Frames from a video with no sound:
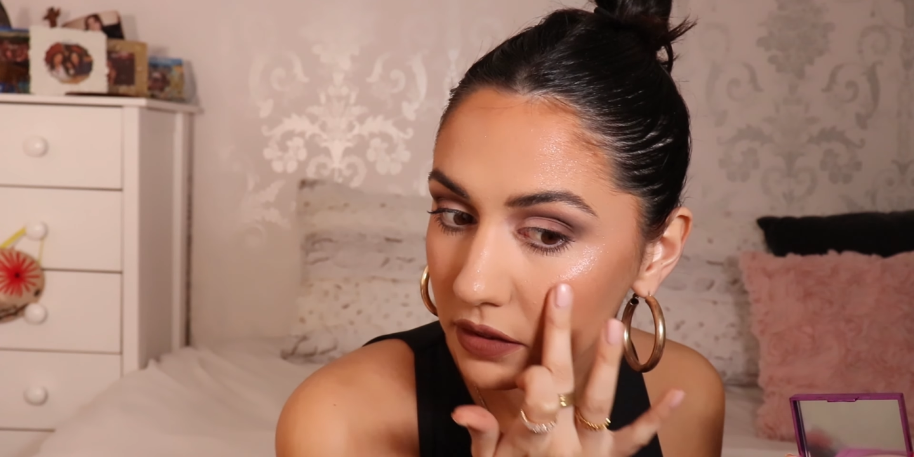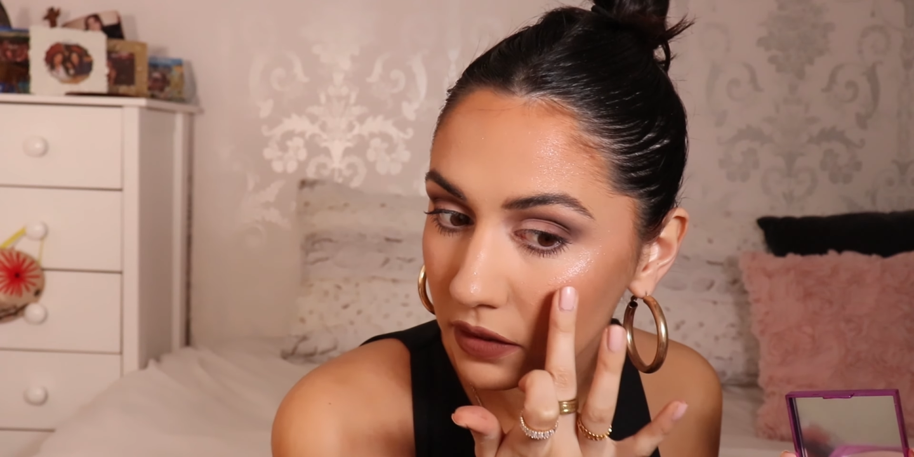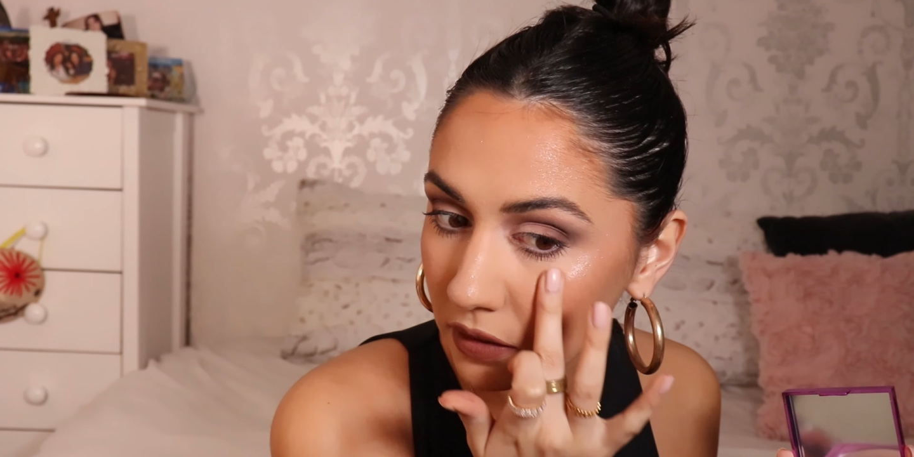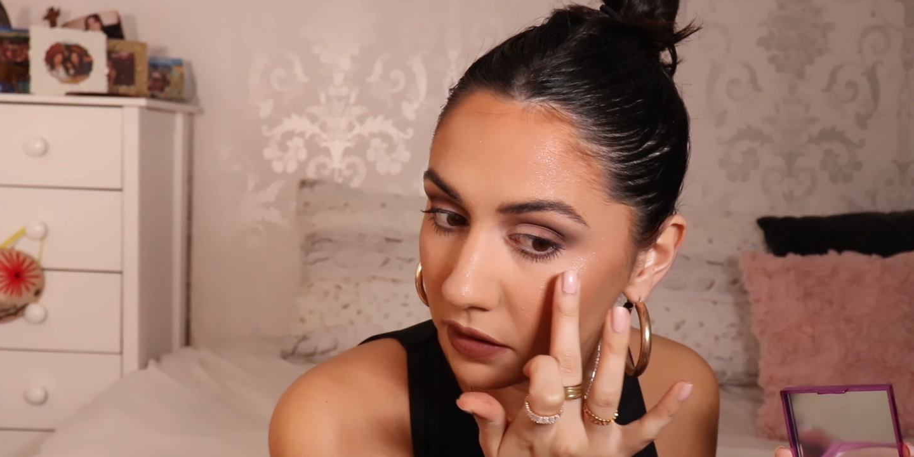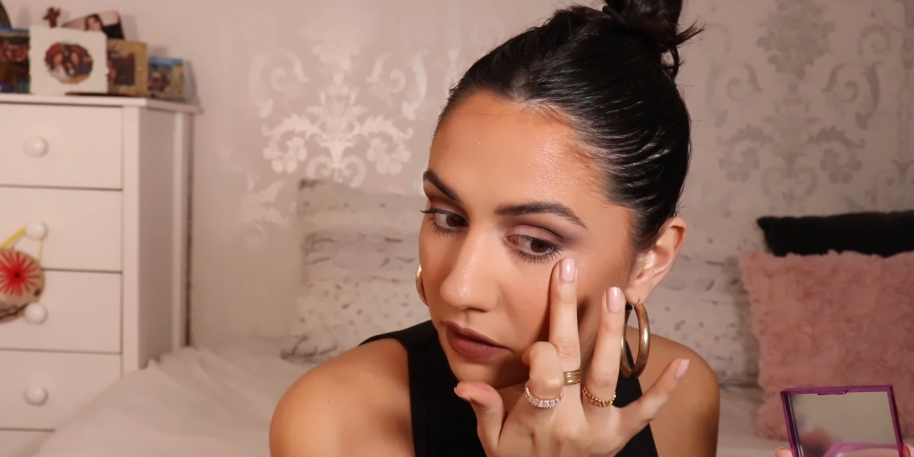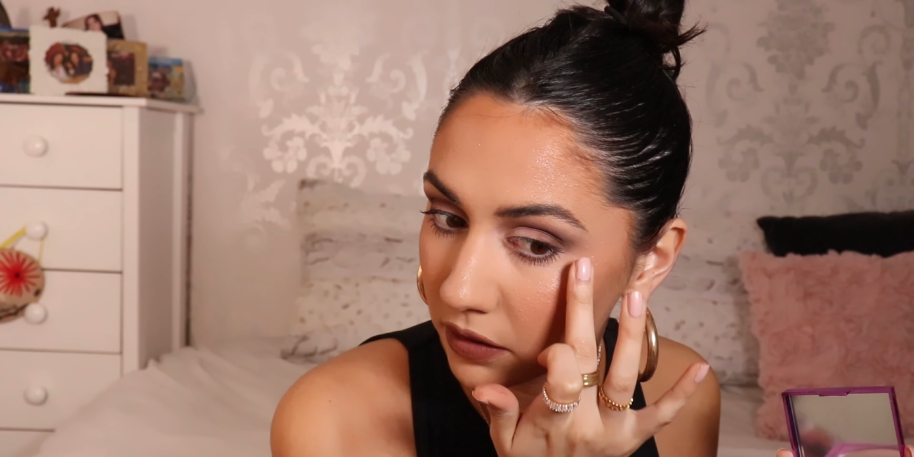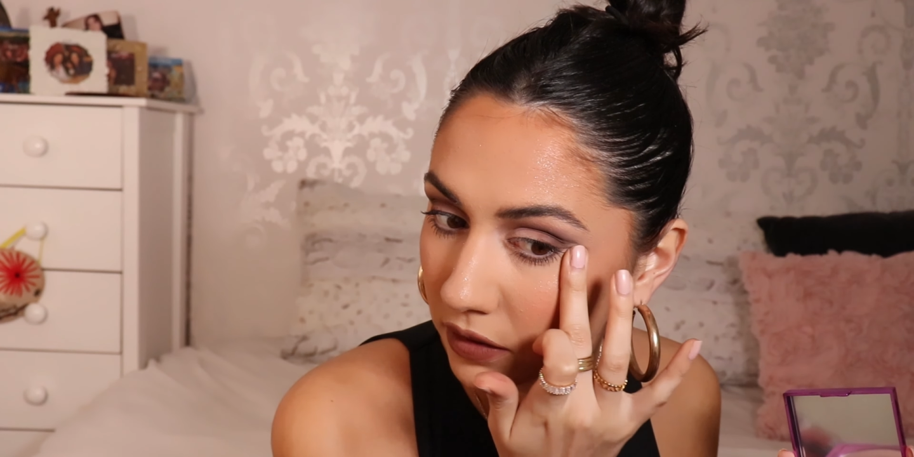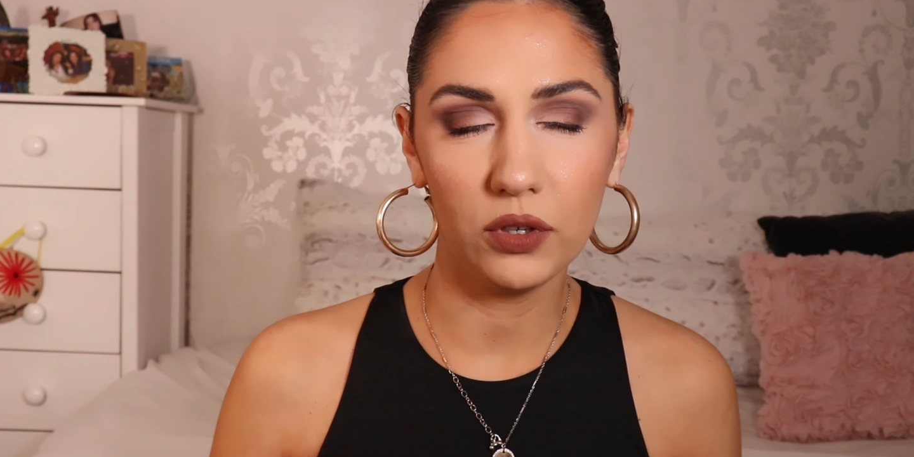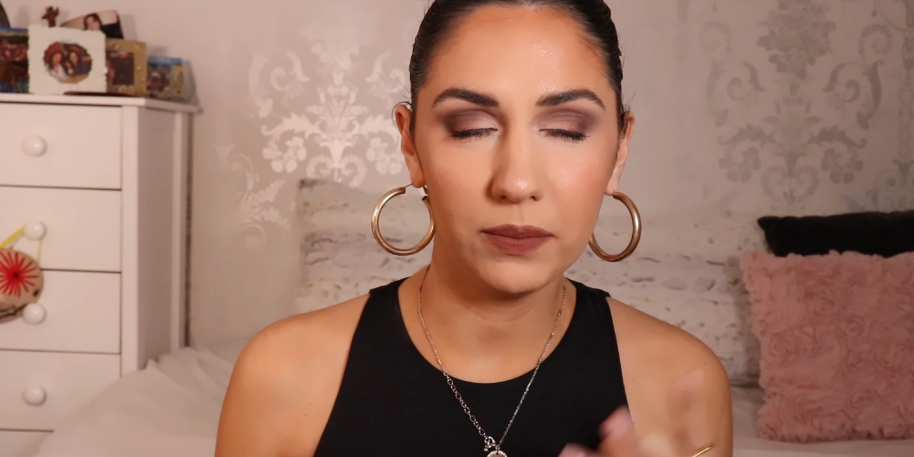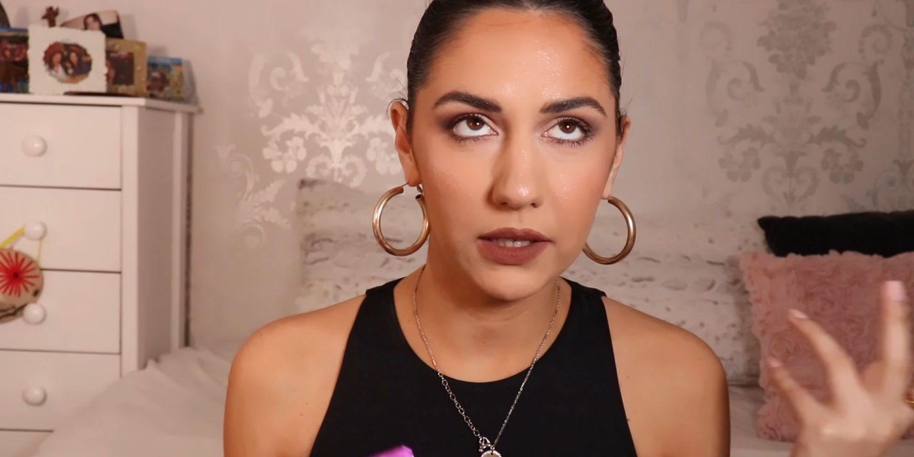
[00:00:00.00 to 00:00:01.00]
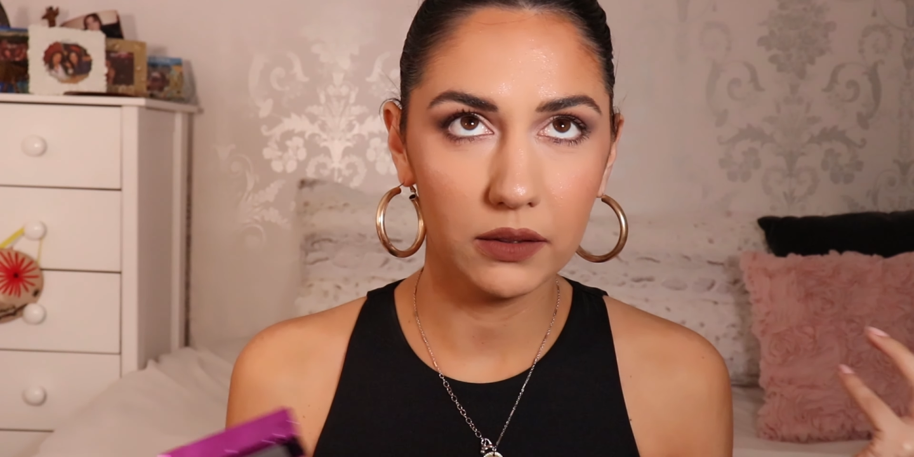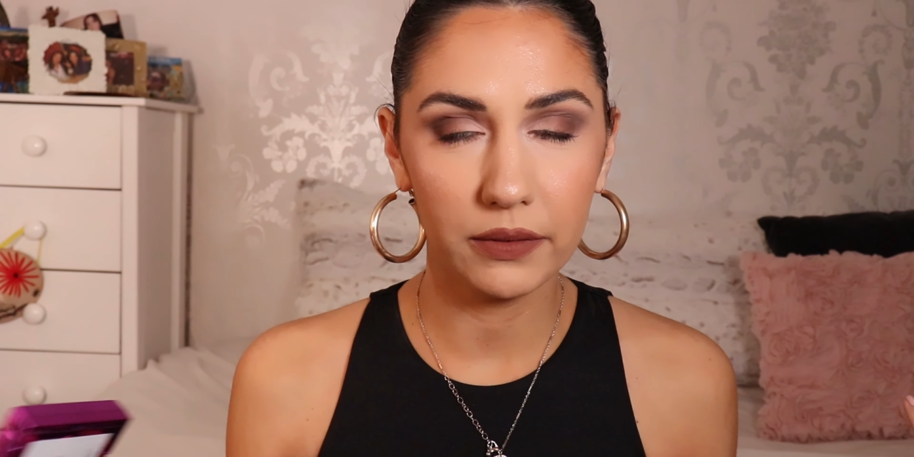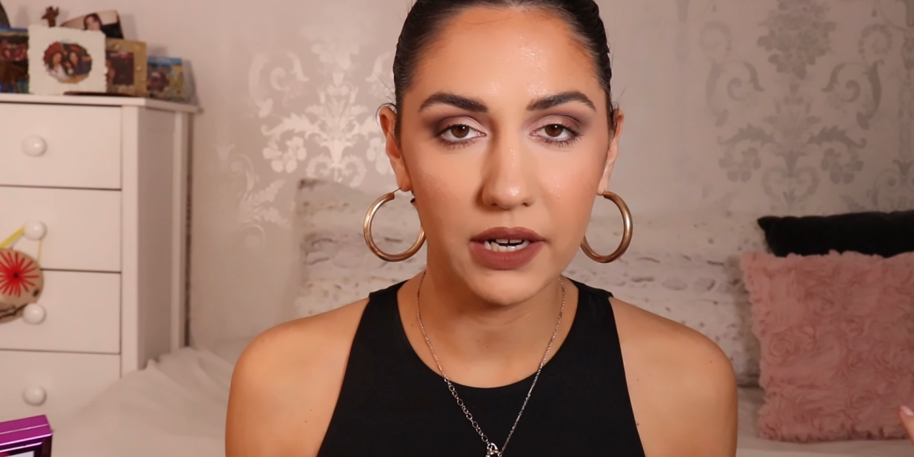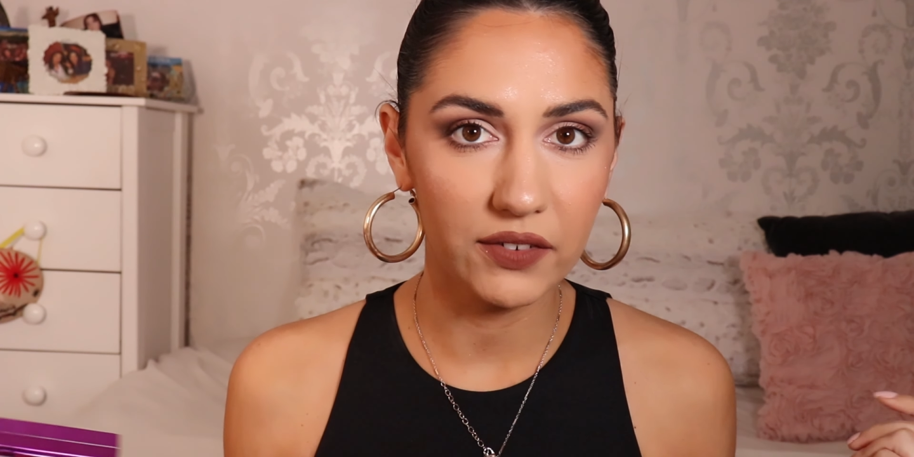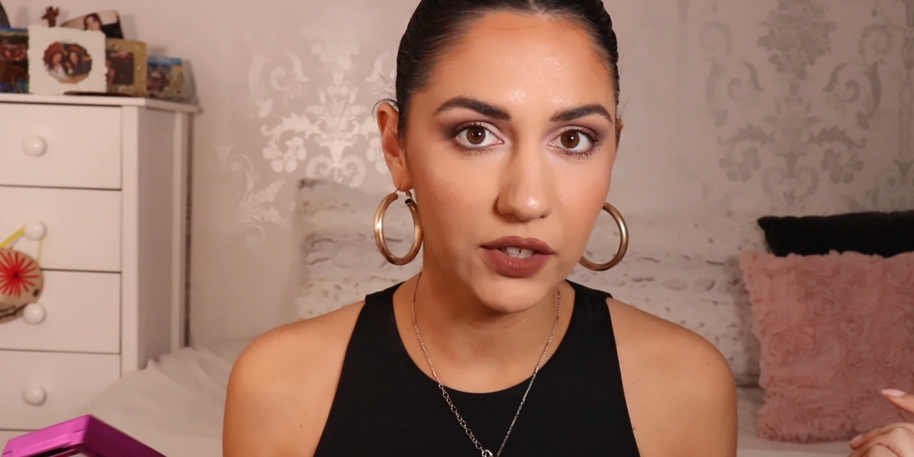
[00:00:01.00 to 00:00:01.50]
I went a bit overboard, but
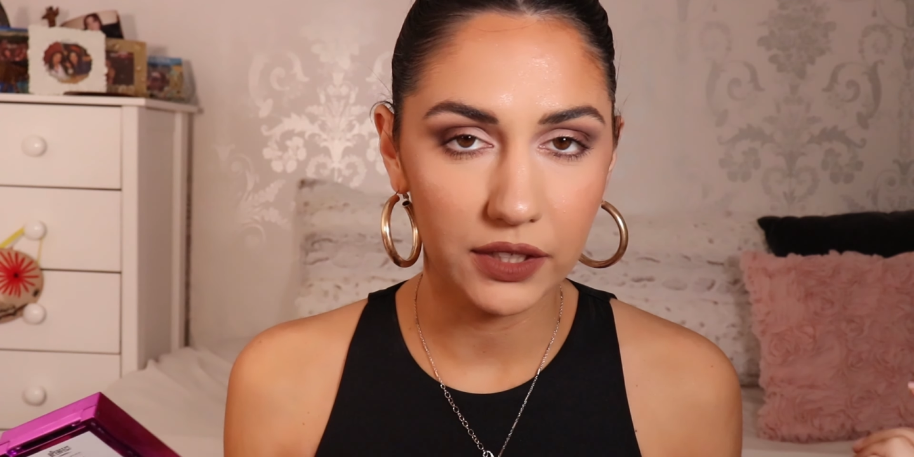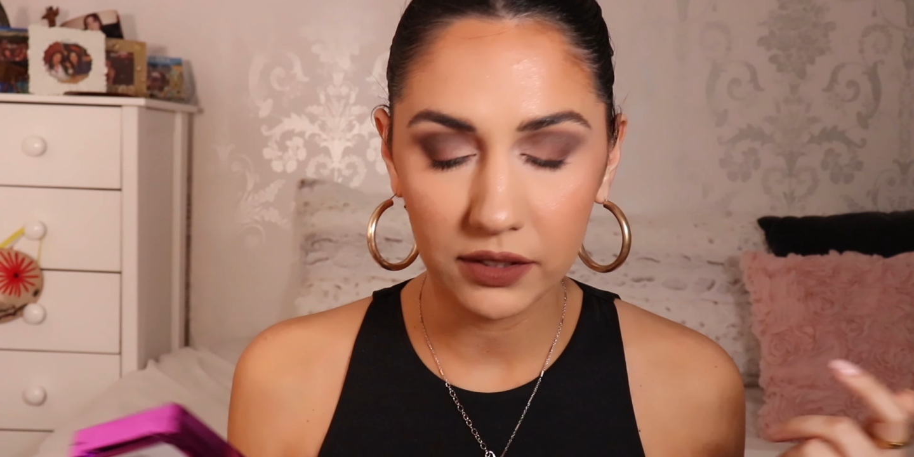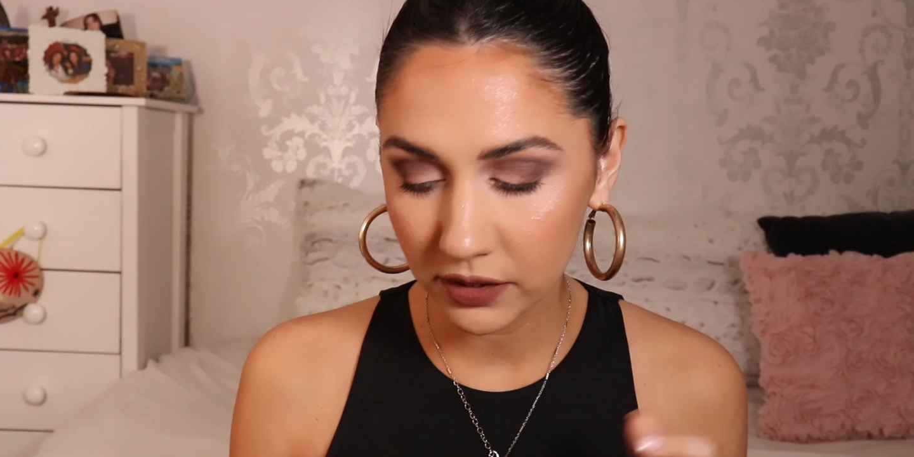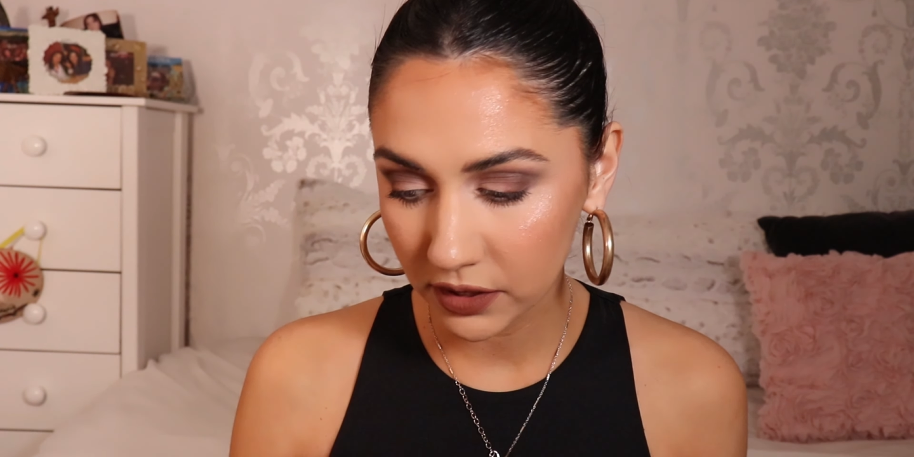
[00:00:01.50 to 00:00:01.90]
wherever.